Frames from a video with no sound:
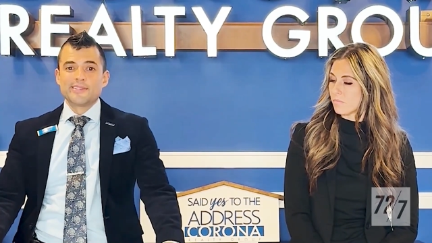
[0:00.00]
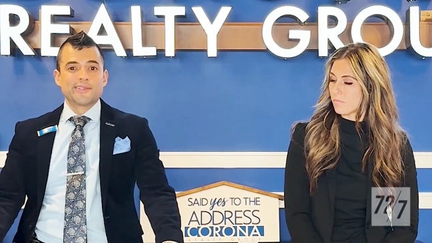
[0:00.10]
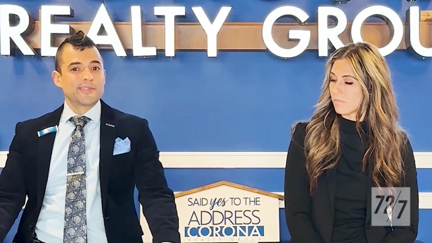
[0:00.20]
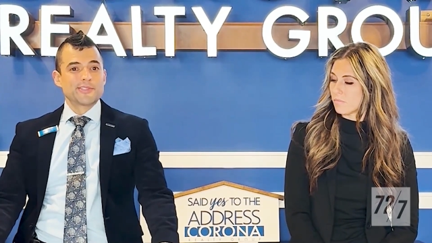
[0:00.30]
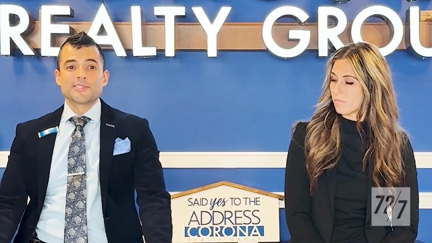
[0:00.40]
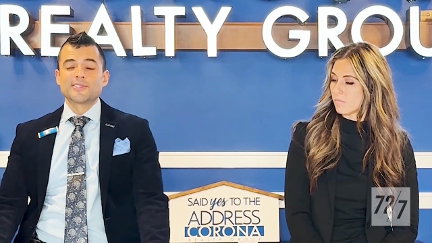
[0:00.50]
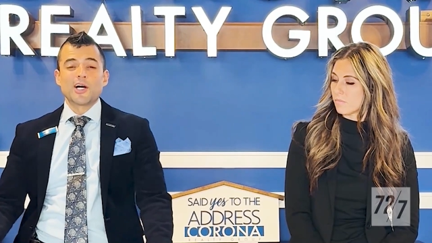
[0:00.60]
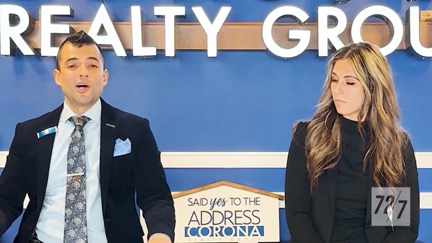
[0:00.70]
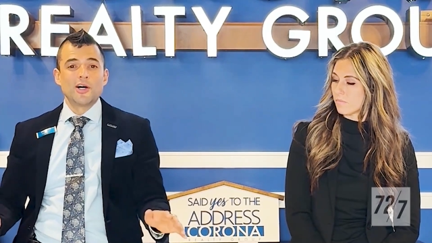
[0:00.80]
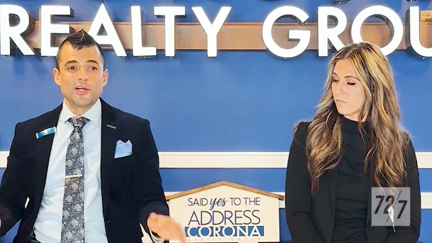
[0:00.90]
Speaker 1: there's
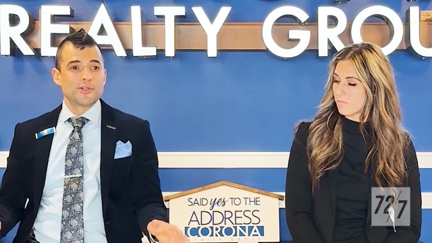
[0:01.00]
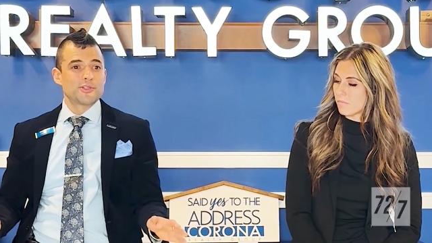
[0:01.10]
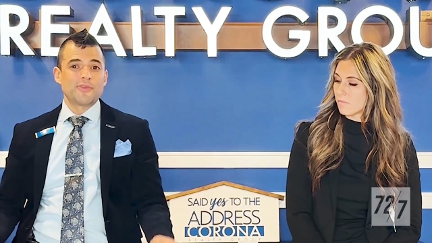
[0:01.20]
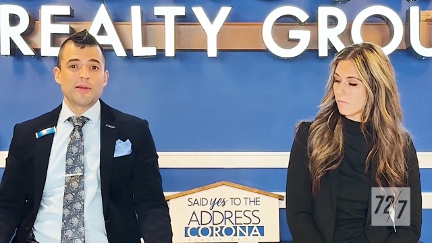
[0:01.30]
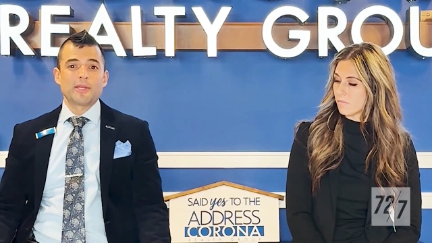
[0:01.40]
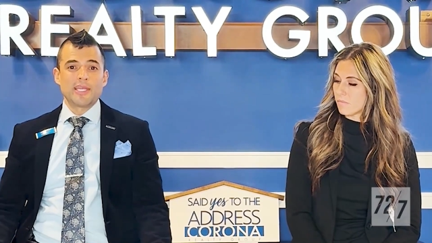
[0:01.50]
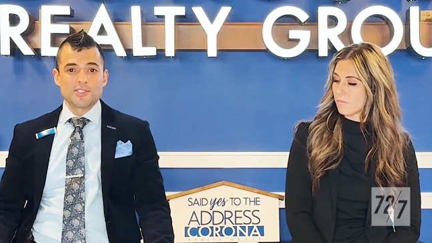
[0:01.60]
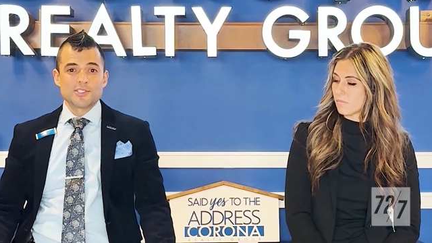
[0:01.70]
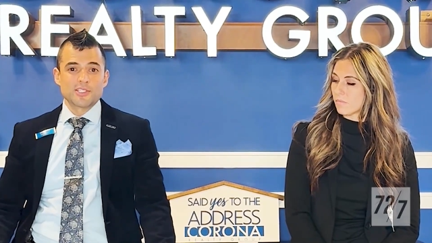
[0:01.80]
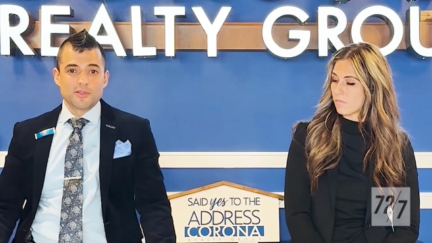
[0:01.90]
hundreds of
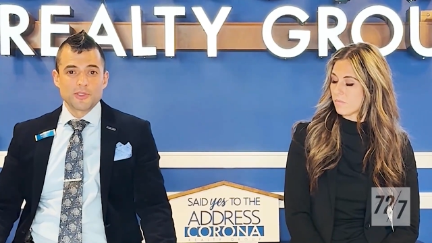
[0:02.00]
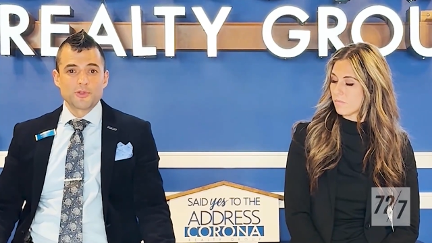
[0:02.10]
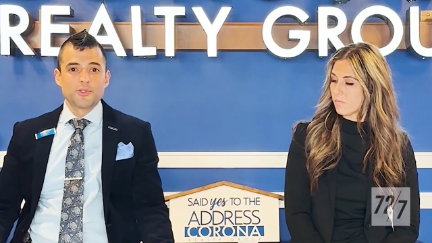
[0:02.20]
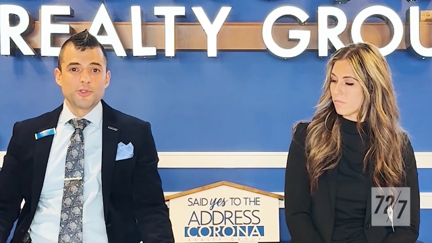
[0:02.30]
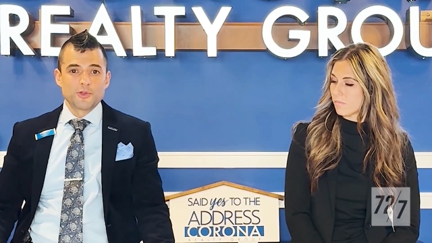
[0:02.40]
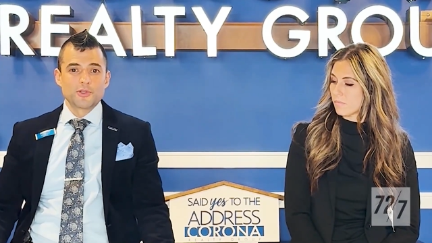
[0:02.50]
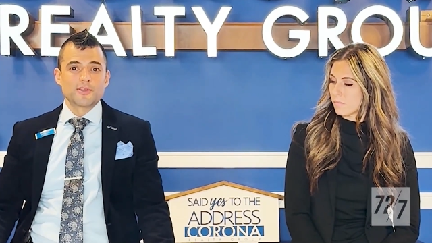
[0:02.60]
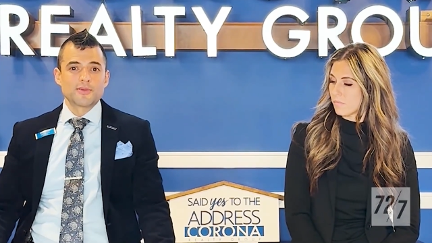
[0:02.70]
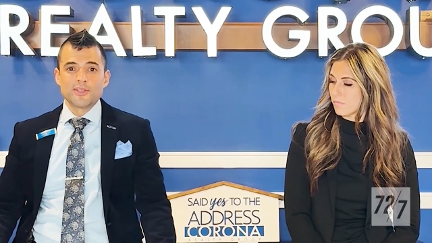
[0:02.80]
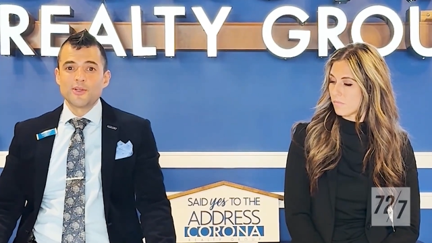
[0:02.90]
applications coming through the
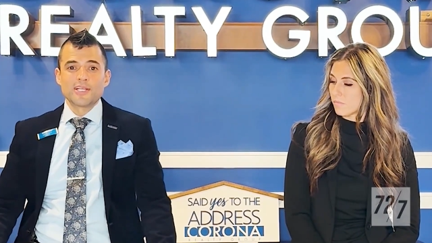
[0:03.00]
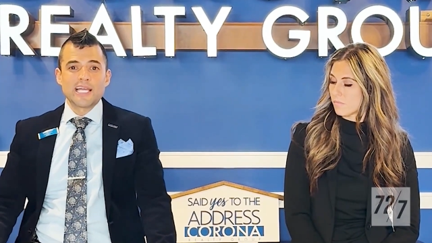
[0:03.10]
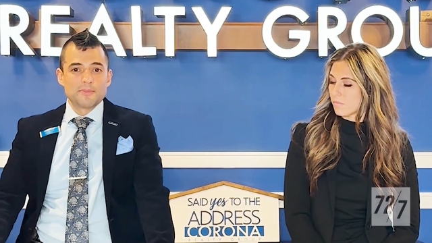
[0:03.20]
door. You're in